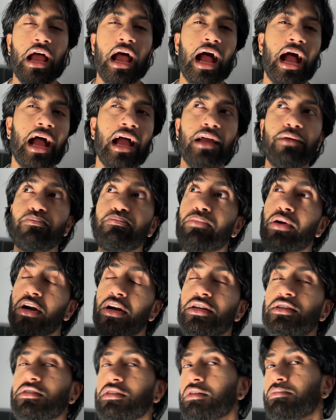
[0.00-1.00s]
I
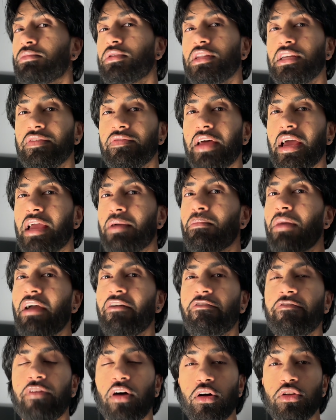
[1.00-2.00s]
personally believe that it might
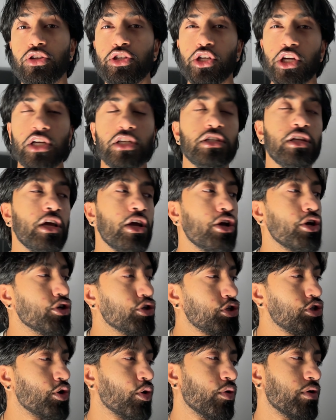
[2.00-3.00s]
fall just
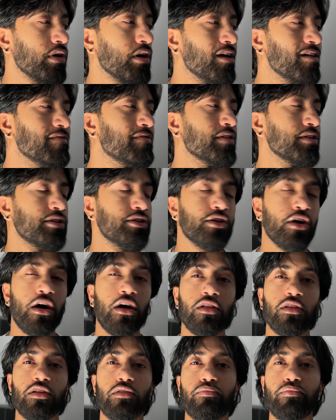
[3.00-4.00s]
short of a
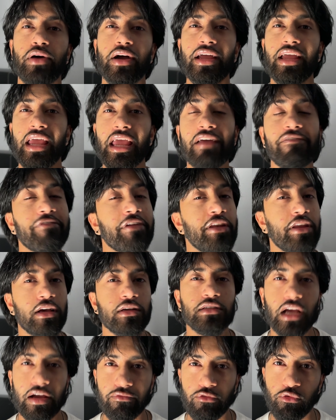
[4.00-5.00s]
dollar, but if it
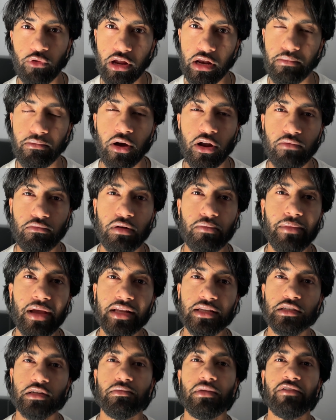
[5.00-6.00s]
does have the right amount of
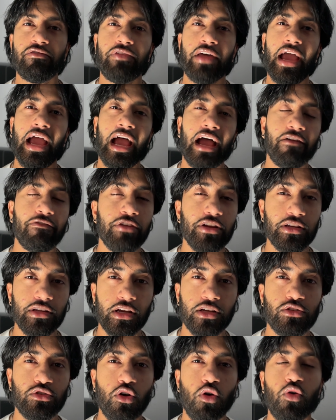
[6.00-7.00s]
momentum, if the halving
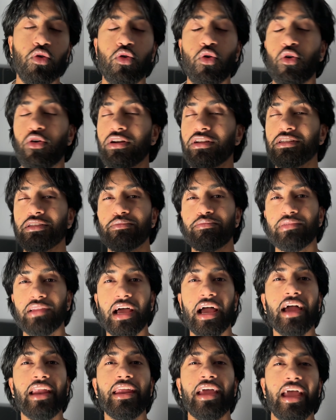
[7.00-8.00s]
does go according to
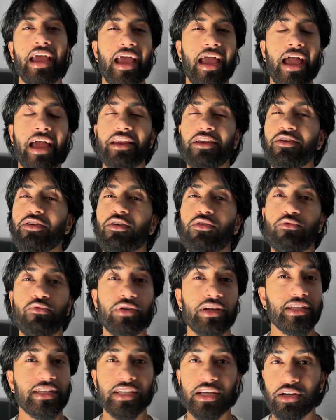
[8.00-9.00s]
plan and you know
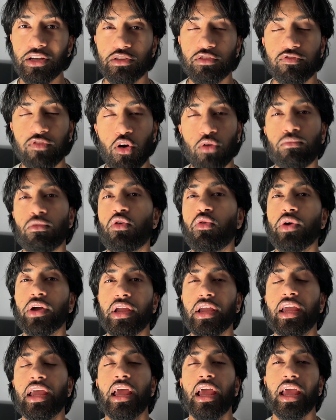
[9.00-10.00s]
retail is
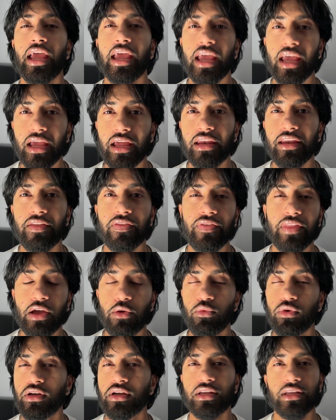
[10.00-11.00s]
FOMOing and then
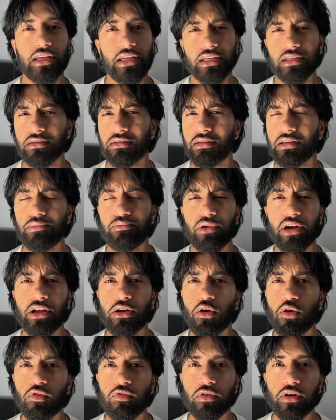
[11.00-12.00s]
we could easily
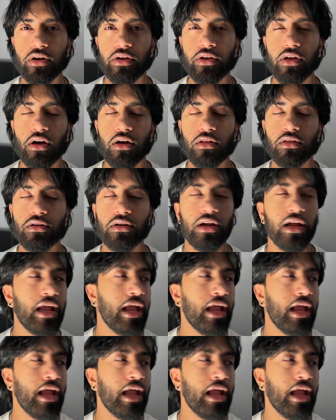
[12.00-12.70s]
break over a dollar.